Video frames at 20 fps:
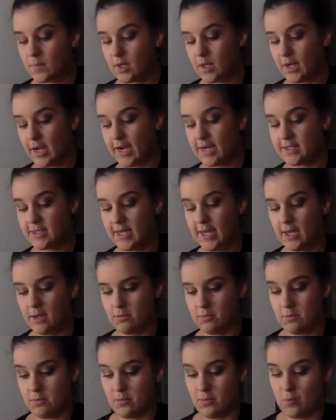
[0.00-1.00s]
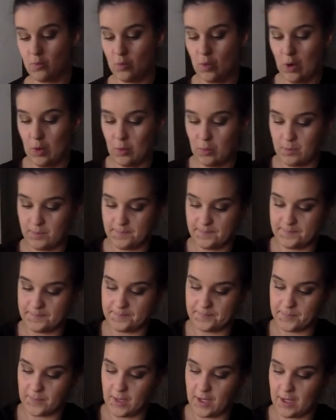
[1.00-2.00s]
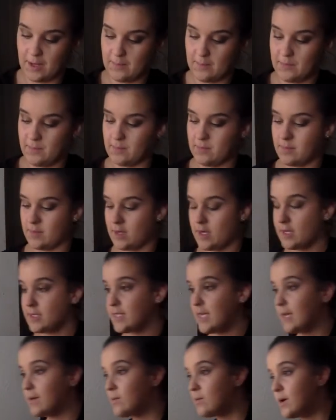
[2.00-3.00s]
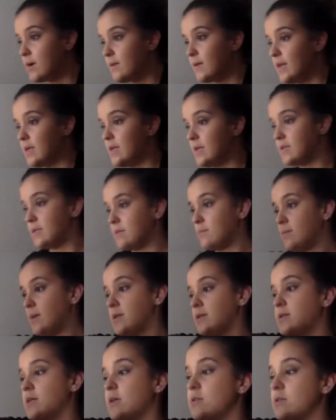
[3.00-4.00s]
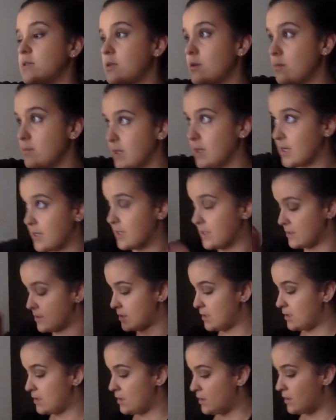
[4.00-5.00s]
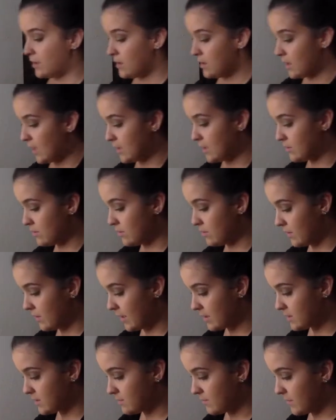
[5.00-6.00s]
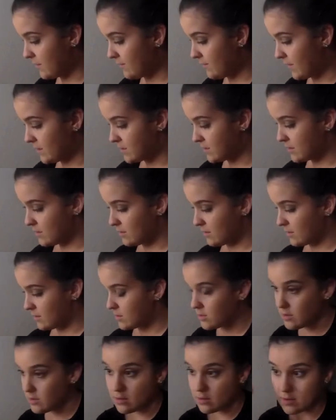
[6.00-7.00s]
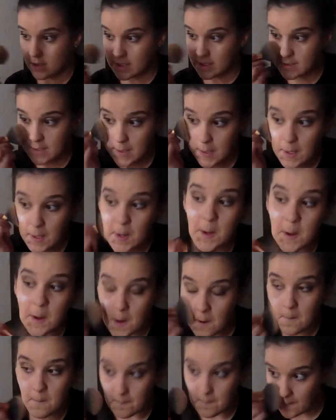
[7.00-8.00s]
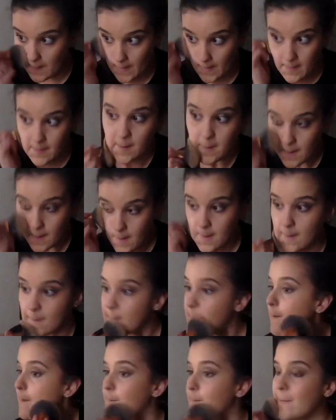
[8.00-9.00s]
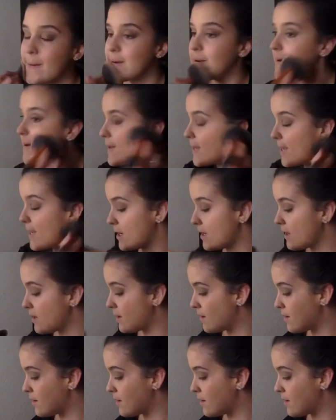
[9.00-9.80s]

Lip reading: I take one that isn't my skin tone because I don't like my face to look too crazy. But I'll blend it in.